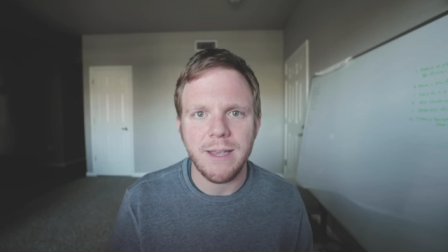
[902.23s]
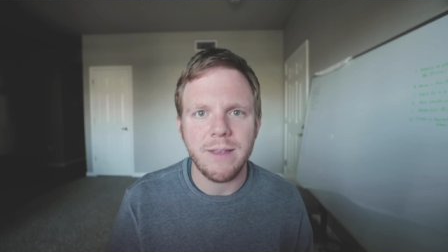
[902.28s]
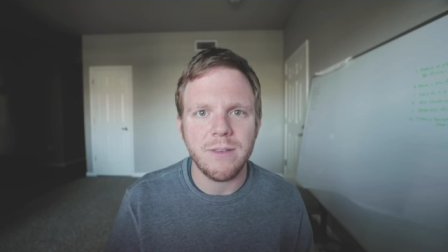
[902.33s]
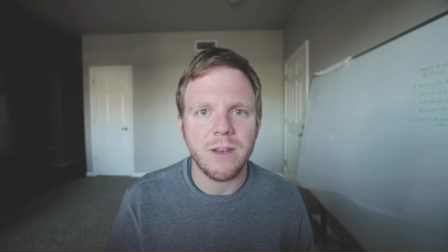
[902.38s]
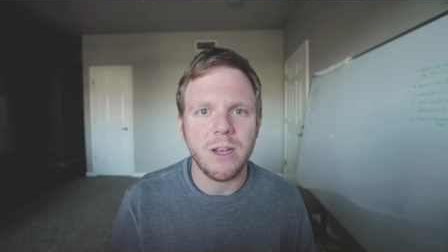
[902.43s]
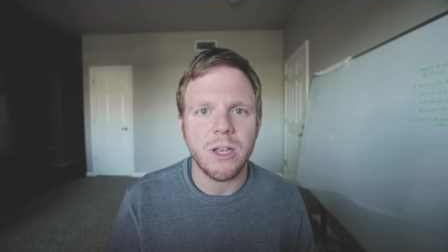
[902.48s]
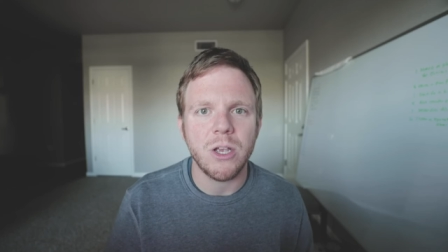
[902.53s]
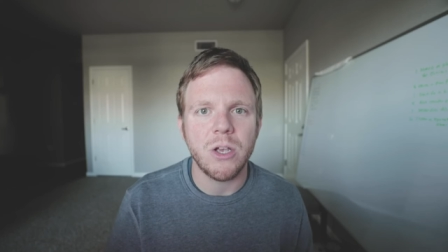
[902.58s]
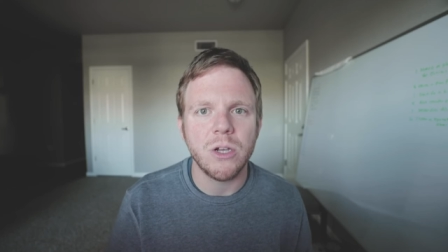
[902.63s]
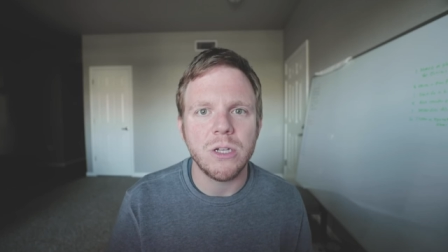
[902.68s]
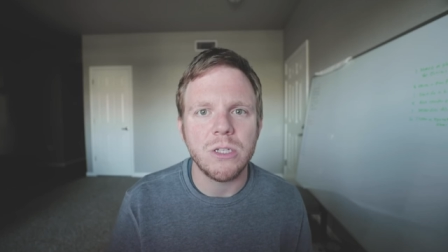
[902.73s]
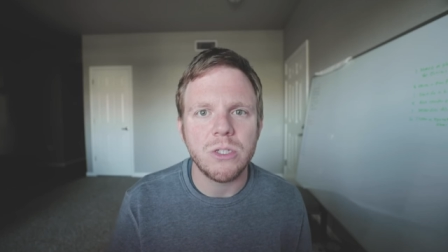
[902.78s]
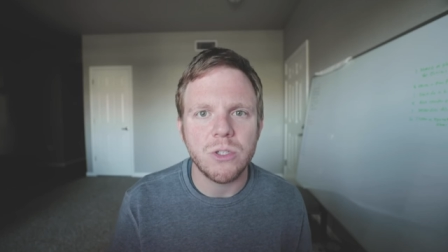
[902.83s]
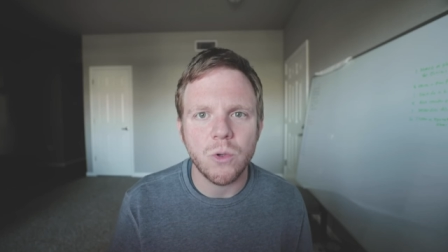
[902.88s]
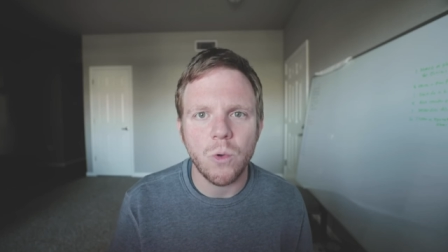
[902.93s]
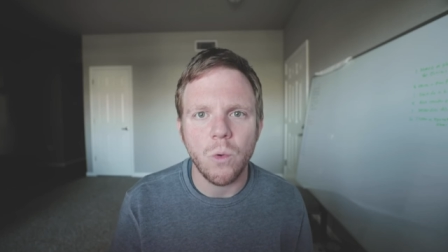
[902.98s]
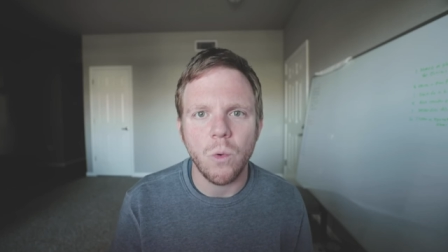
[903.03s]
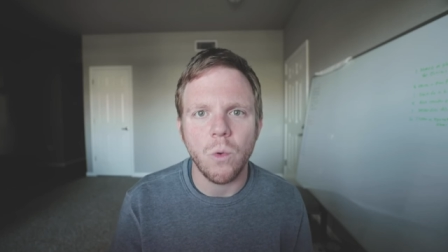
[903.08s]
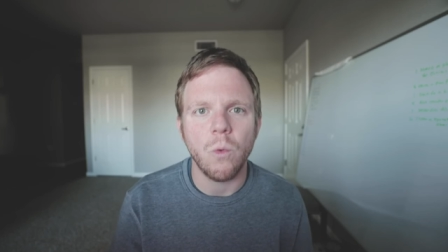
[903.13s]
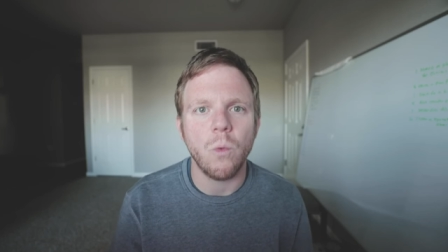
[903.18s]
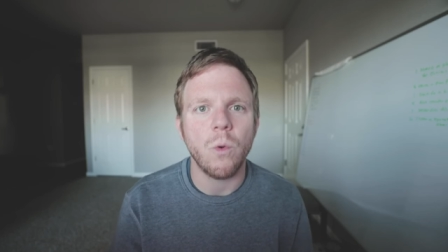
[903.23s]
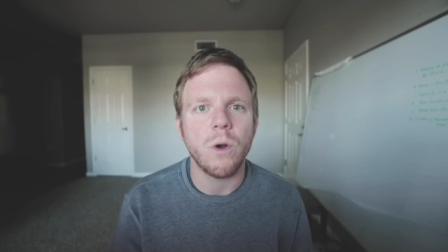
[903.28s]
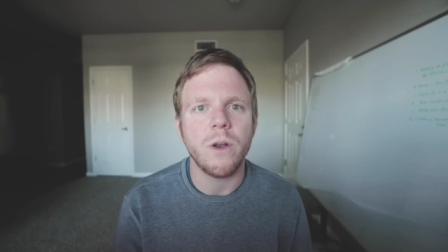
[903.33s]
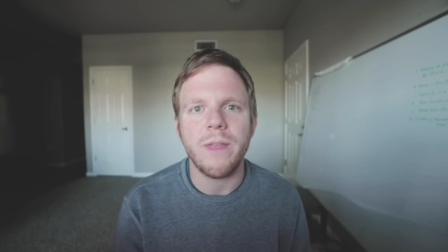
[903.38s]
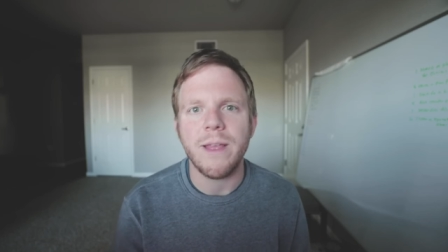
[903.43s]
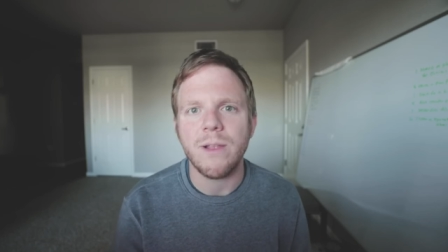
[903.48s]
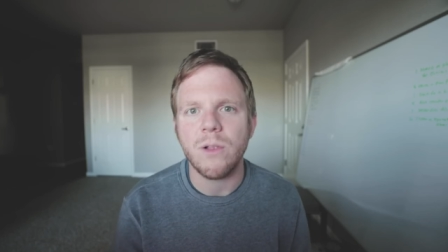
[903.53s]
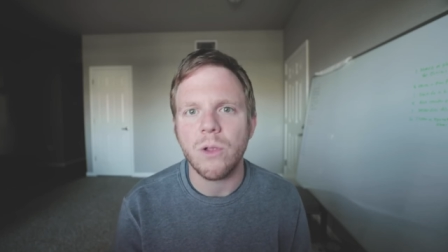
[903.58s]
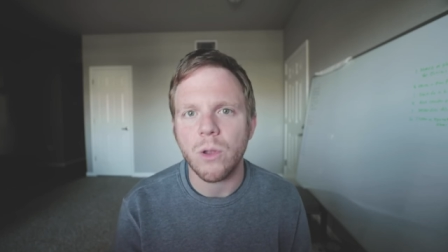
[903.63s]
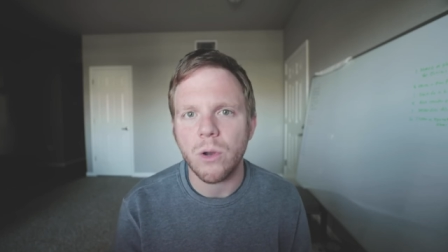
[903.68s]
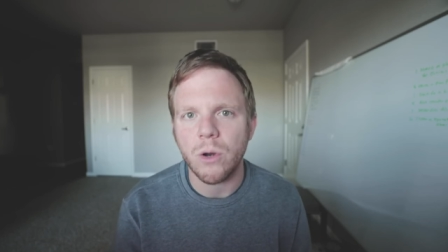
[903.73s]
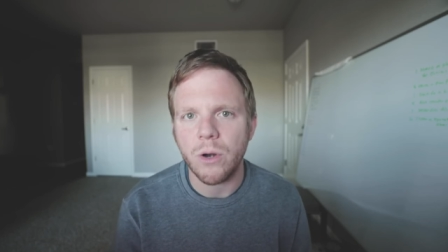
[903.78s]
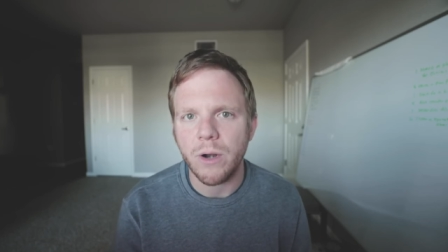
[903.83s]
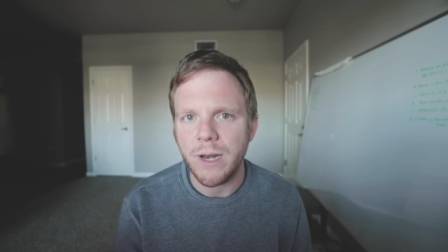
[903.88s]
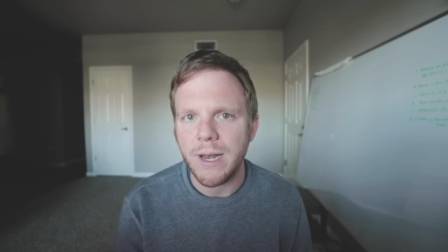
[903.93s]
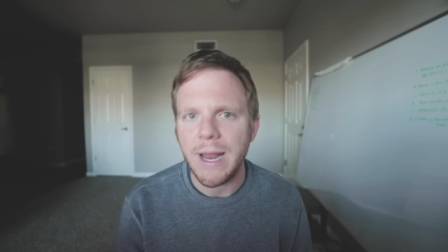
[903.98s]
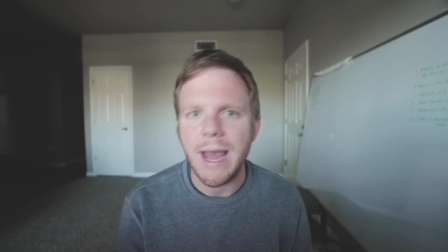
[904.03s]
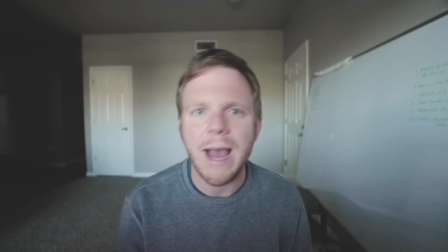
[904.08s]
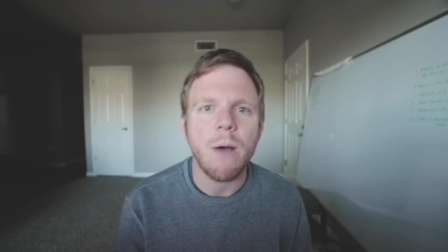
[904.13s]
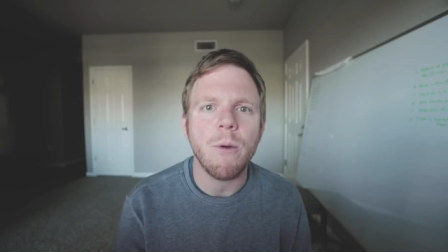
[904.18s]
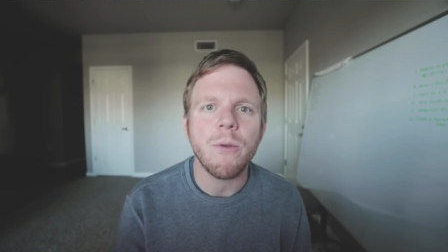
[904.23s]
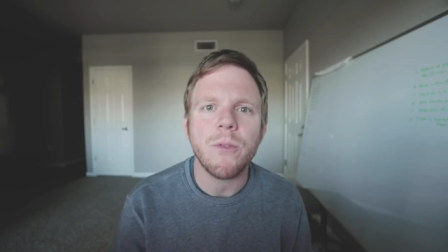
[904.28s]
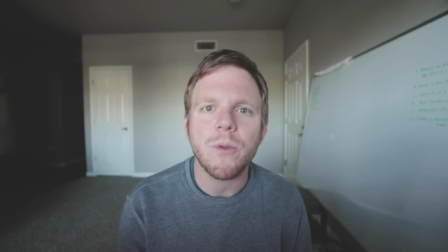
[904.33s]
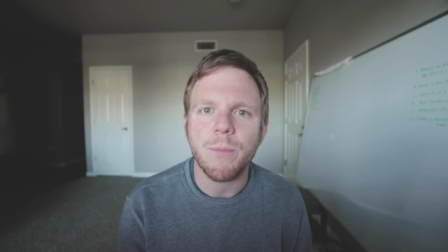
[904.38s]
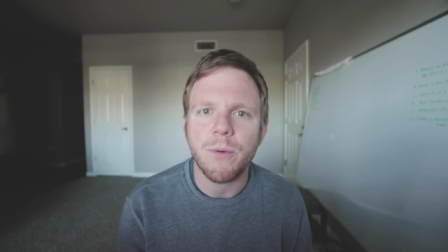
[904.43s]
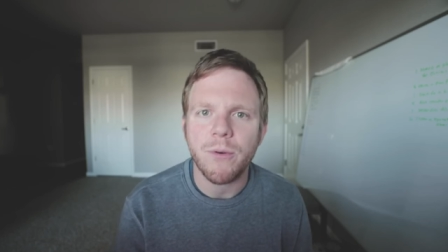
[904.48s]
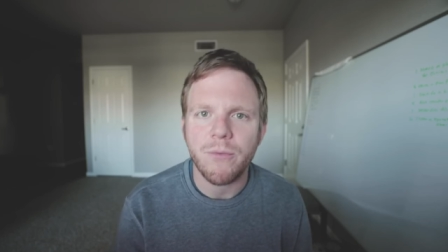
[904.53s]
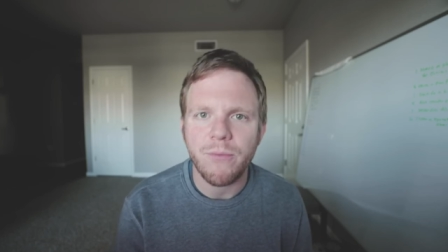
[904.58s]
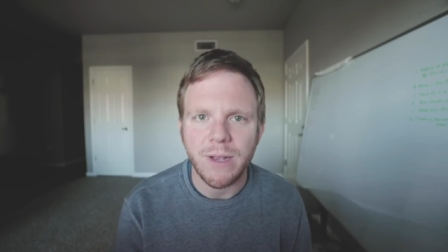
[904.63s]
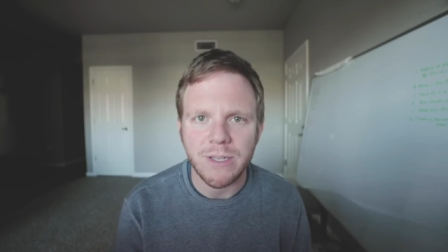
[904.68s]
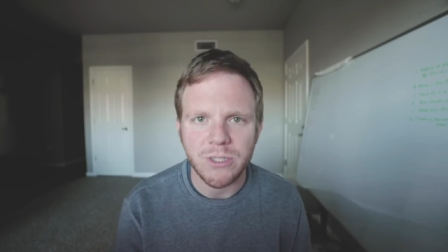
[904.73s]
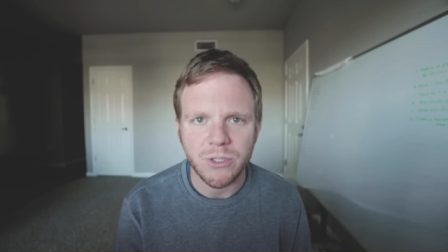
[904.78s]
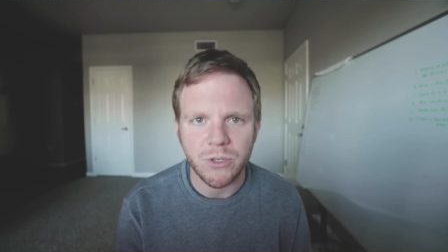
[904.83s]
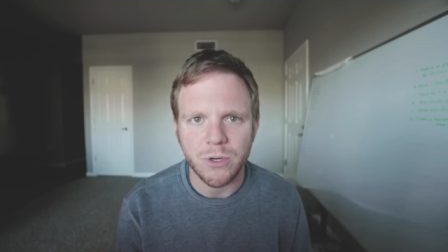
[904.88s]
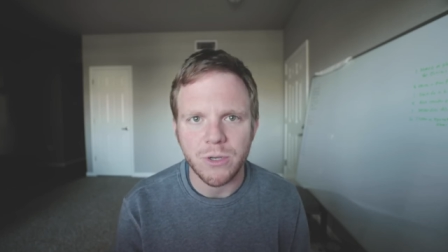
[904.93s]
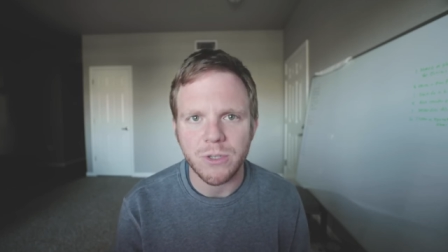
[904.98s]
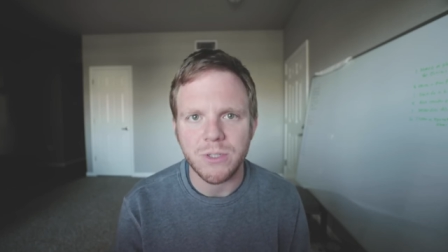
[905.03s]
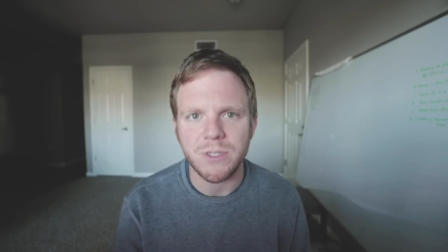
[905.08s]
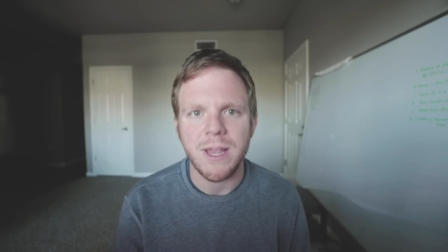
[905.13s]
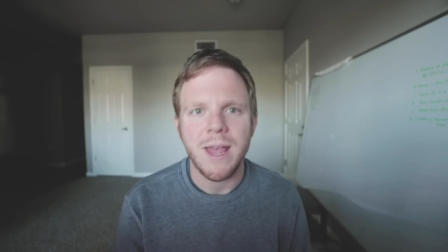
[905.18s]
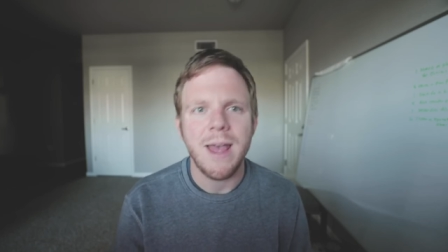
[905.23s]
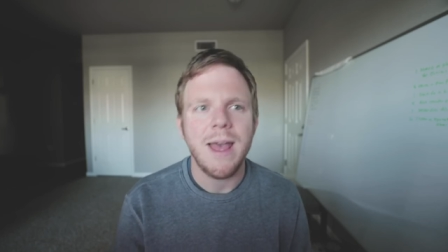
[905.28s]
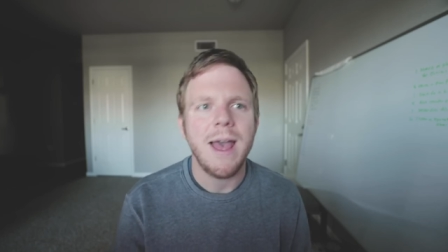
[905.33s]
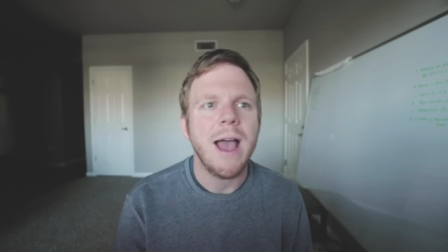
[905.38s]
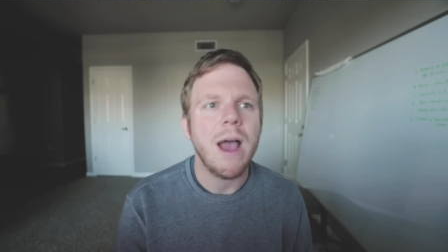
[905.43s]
Is it a good school? What are they learning? How are their professors?